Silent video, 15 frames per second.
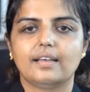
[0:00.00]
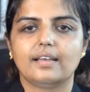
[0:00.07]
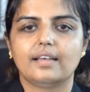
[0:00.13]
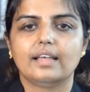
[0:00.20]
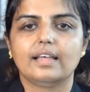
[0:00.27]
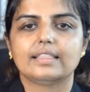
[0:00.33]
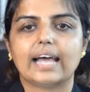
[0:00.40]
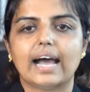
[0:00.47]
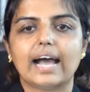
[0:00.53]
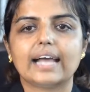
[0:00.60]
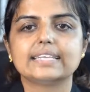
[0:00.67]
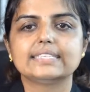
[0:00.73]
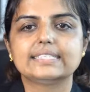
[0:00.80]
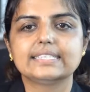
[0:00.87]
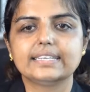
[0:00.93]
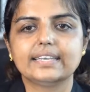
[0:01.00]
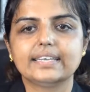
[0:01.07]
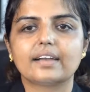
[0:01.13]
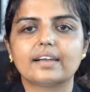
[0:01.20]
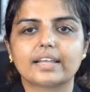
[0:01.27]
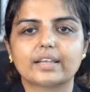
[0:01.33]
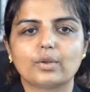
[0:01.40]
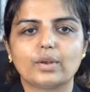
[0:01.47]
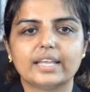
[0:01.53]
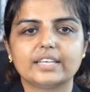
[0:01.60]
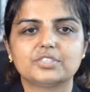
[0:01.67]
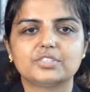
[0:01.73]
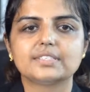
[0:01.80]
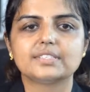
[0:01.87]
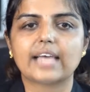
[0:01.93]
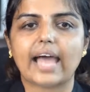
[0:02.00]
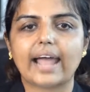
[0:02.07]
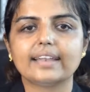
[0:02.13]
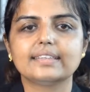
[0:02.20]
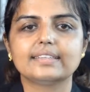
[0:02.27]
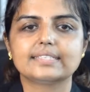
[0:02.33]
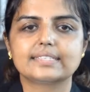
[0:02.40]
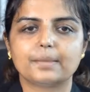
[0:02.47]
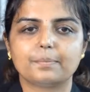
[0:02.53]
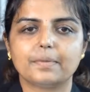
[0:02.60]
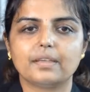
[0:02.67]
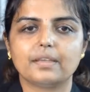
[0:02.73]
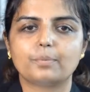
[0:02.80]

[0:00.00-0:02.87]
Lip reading: The ICDR regulations and the SEBI